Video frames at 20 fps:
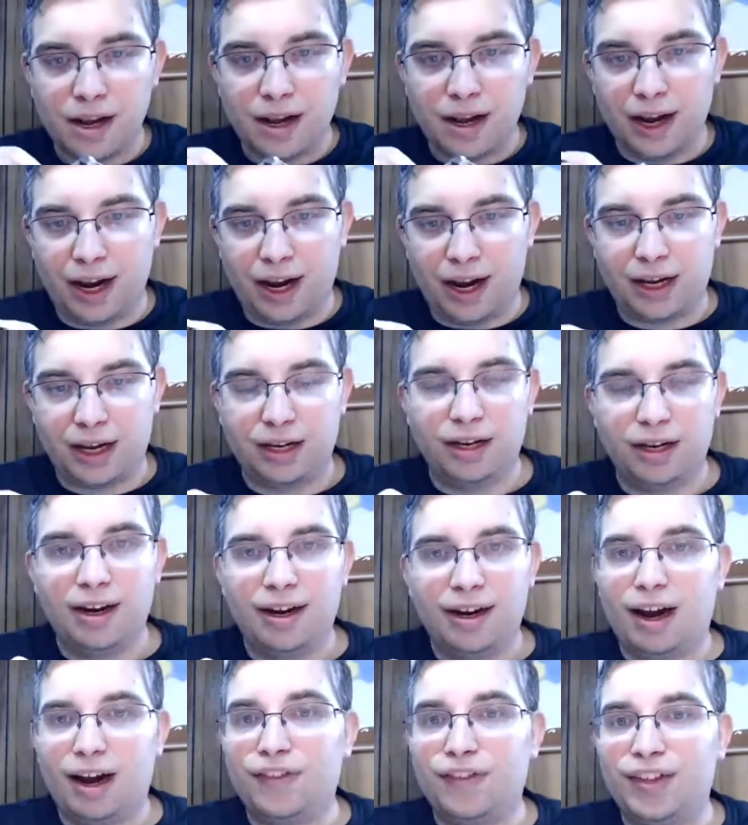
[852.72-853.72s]
And
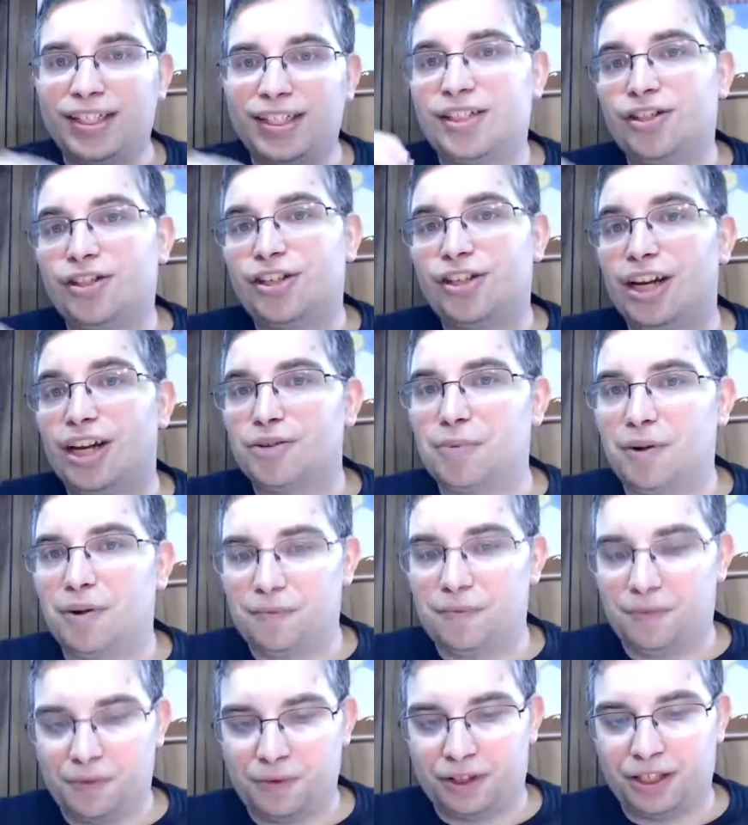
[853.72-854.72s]
everything's interchangeable,
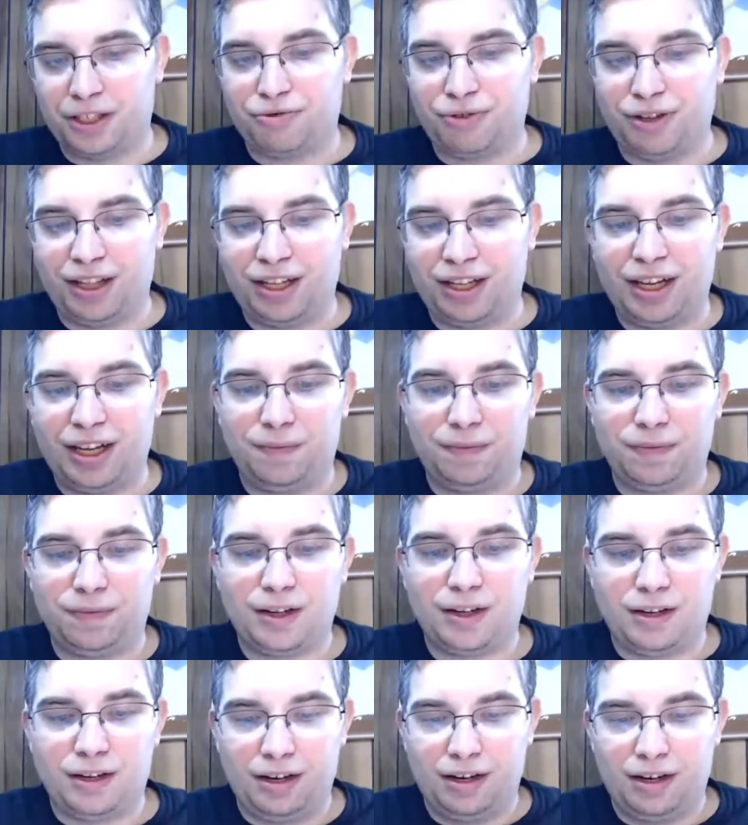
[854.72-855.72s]
which is really neat.
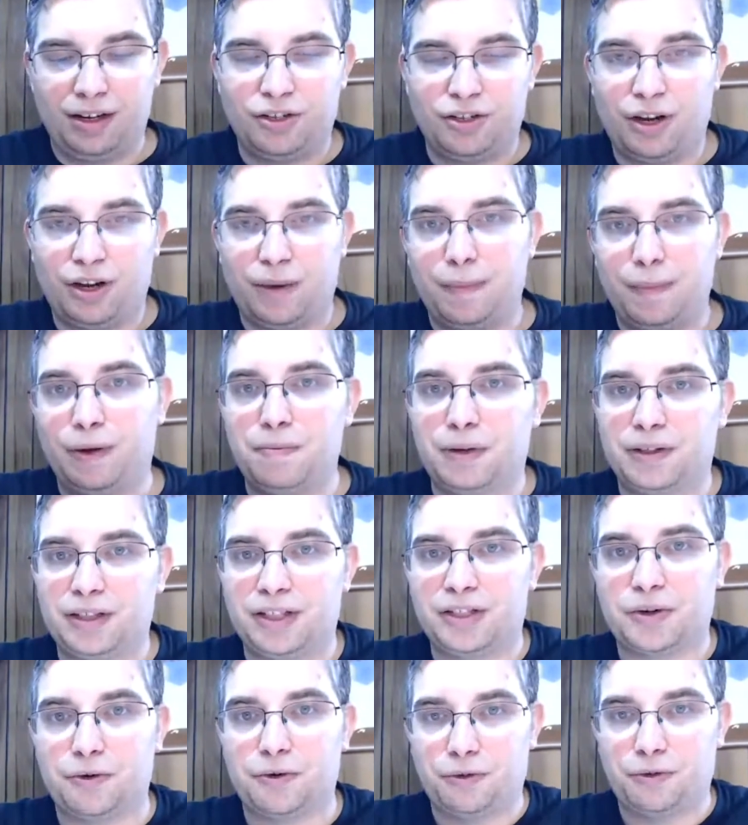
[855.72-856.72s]
So you can build
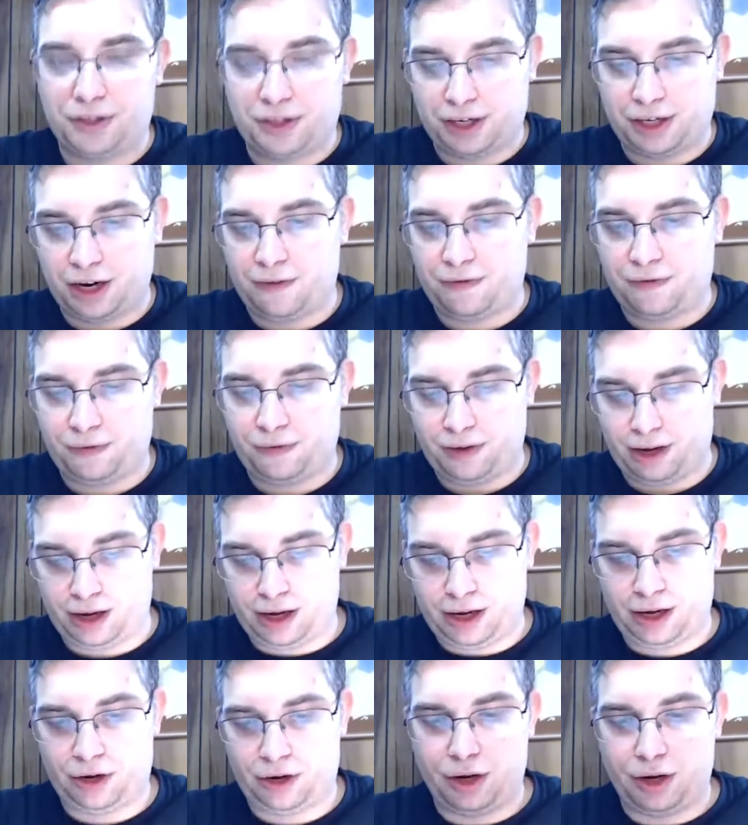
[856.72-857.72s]
multi-store stuff,
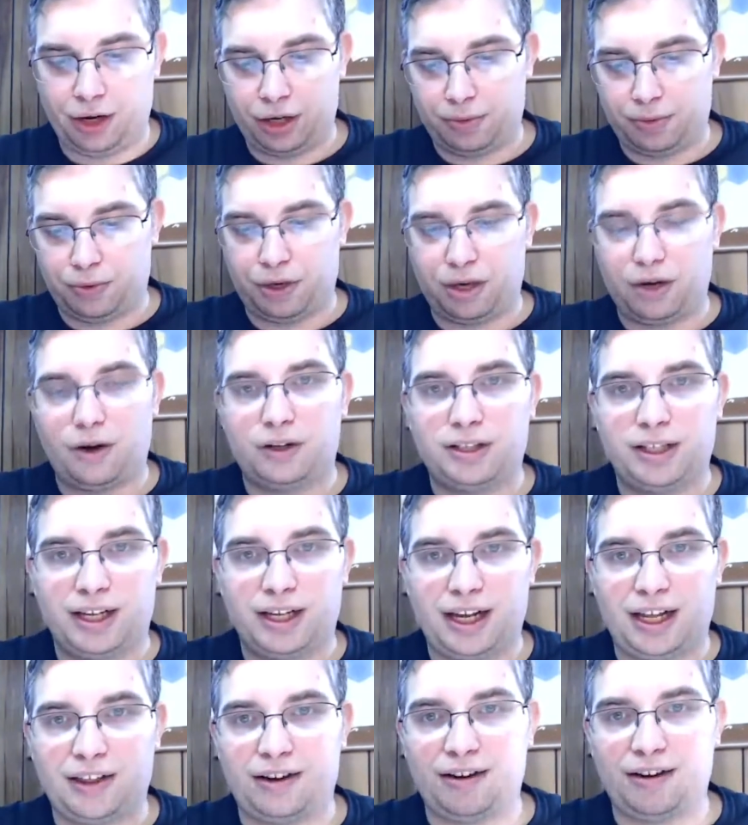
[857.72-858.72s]
and you can just put it all
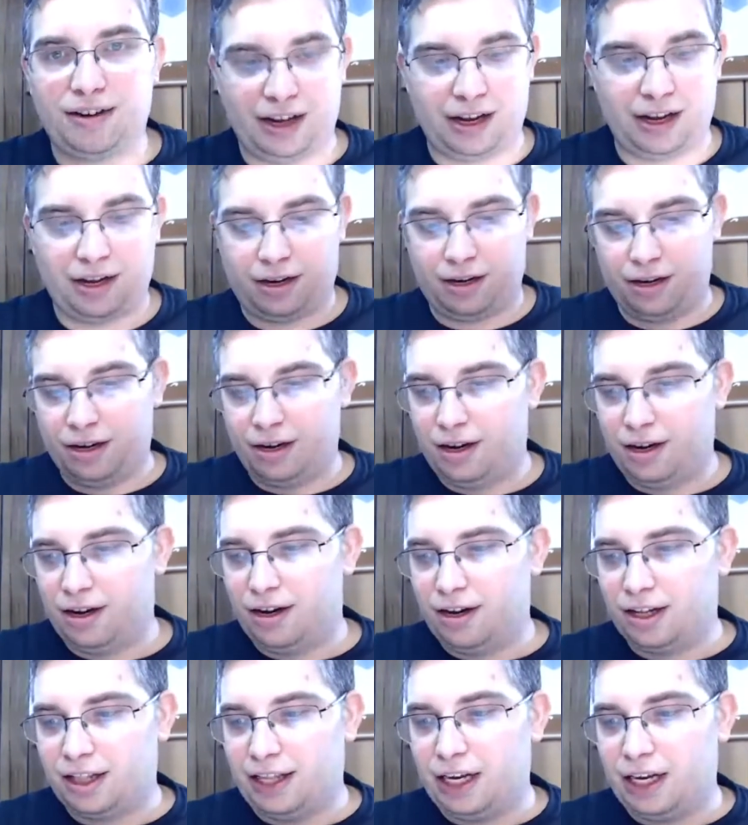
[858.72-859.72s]
together. And
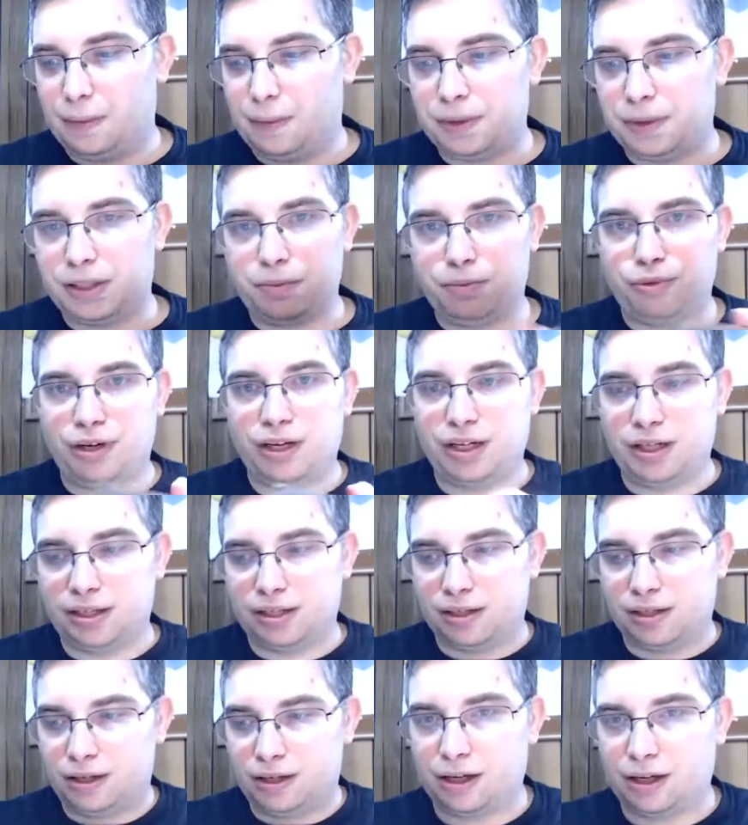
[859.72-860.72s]
cleanup is a breeze
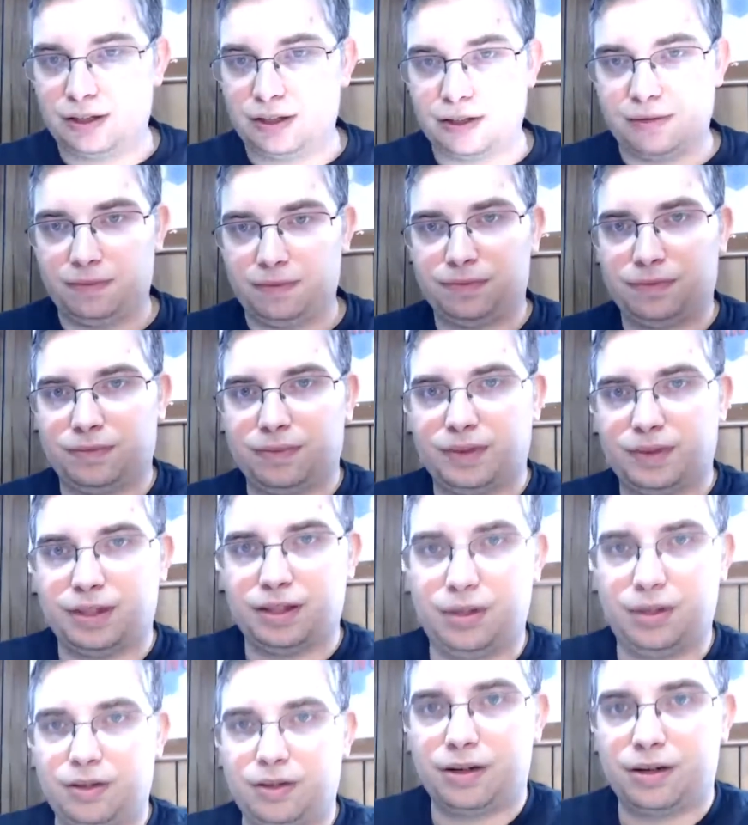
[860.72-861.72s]
because,
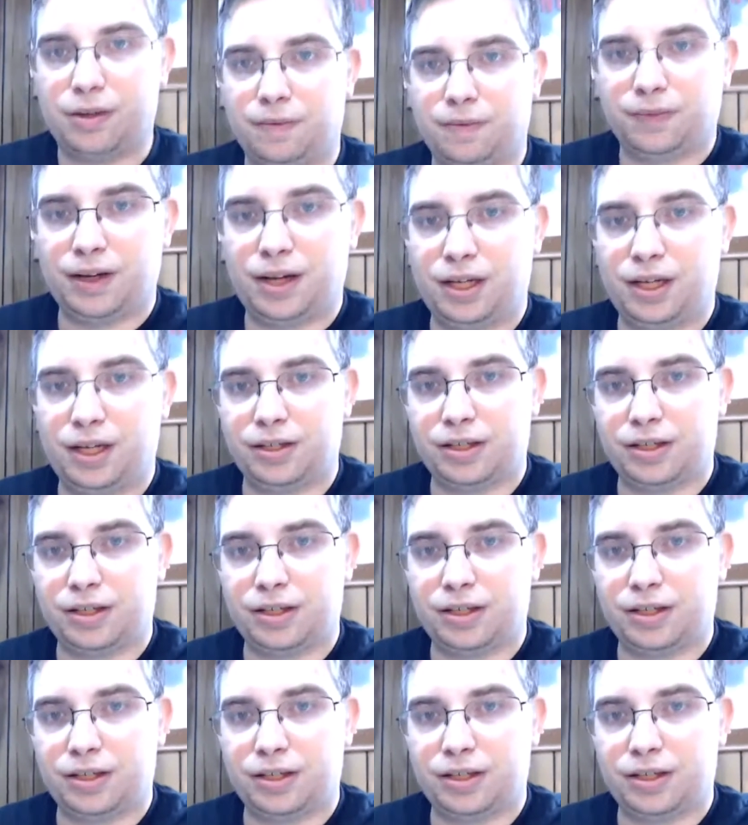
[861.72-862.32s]
look, I just